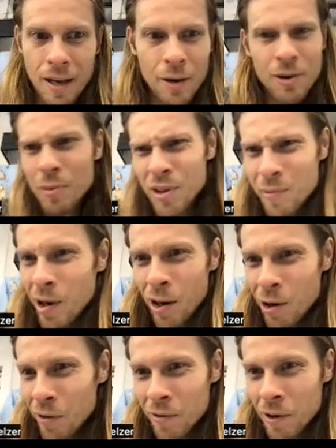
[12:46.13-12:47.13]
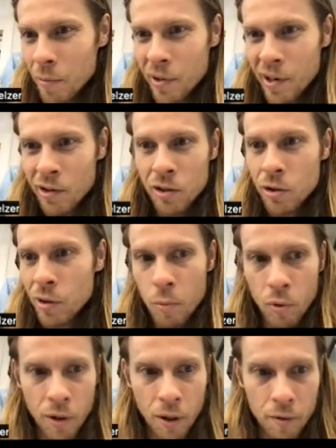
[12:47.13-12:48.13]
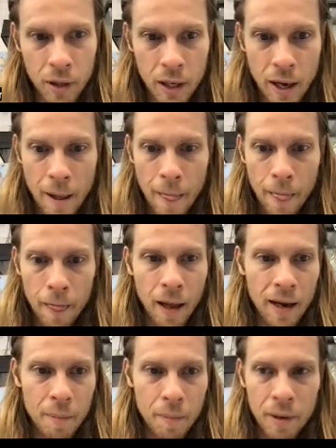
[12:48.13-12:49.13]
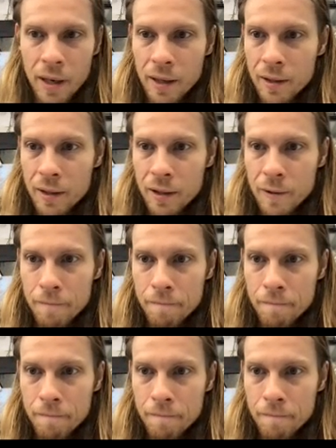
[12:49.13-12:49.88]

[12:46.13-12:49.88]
You can put the bar over it, but I'll just do 8.3 light minutes.